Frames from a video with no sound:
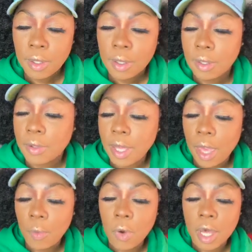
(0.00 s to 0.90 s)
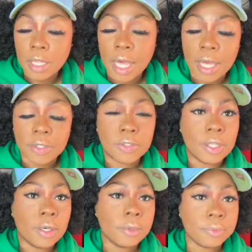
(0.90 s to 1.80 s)
Okay, voila.
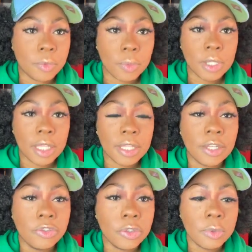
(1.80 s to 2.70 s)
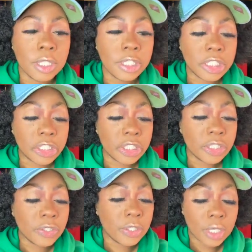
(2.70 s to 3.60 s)
So we'll let that do what it
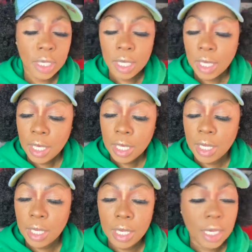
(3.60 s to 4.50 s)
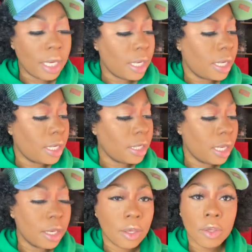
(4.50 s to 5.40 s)
does.
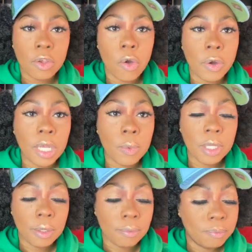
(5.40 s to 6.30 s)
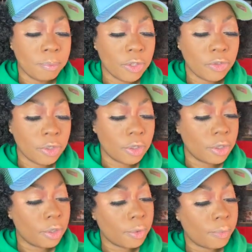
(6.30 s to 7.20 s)
And going in with
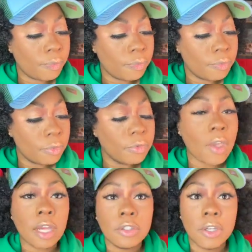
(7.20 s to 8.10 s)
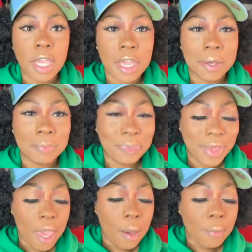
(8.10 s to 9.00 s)
Mr. Dr. M
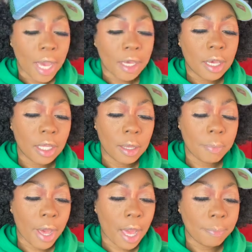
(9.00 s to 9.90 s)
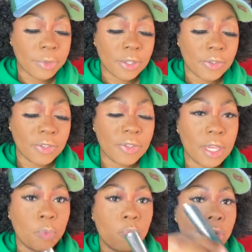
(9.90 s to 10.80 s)
by ColourPop. This is
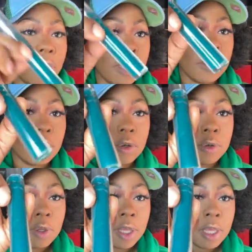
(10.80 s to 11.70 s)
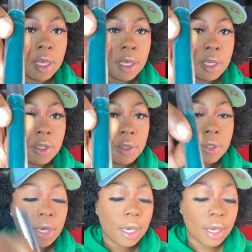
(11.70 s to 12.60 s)
a real
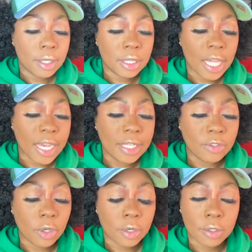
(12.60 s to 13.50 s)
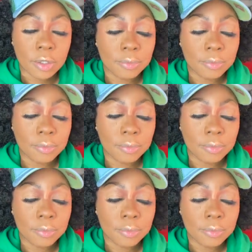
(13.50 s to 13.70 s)
light, or